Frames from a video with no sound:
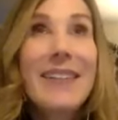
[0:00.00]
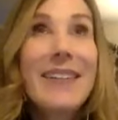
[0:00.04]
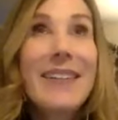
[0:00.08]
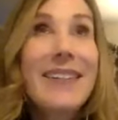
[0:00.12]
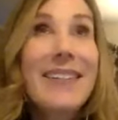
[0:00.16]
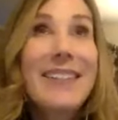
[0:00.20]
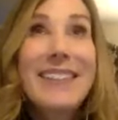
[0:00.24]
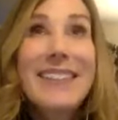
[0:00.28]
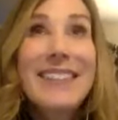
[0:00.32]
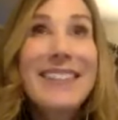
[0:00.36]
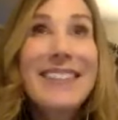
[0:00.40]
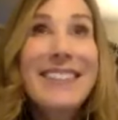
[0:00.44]

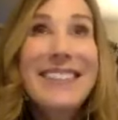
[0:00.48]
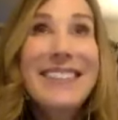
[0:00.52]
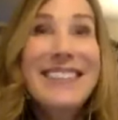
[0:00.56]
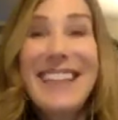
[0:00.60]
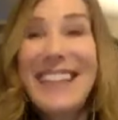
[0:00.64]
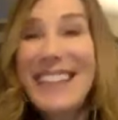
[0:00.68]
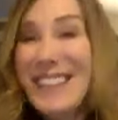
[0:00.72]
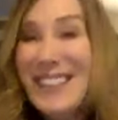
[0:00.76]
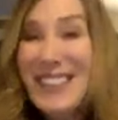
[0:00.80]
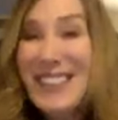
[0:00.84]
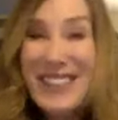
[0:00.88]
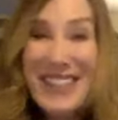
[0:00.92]
ah,
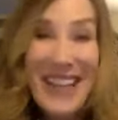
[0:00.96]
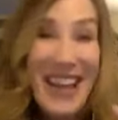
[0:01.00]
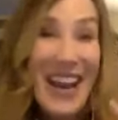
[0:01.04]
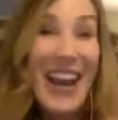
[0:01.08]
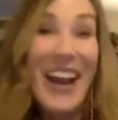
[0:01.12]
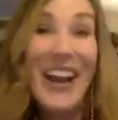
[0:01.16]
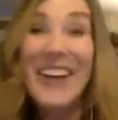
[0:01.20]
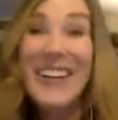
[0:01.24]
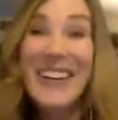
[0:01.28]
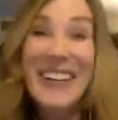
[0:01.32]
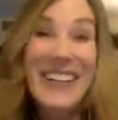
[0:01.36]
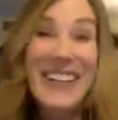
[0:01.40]
like just
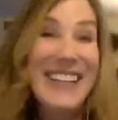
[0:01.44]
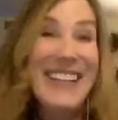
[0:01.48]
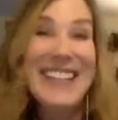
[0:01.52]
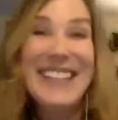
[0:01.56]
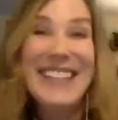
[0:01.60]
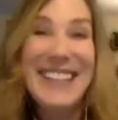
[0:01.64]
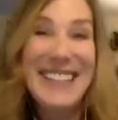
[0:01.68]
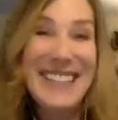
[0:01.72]
carrying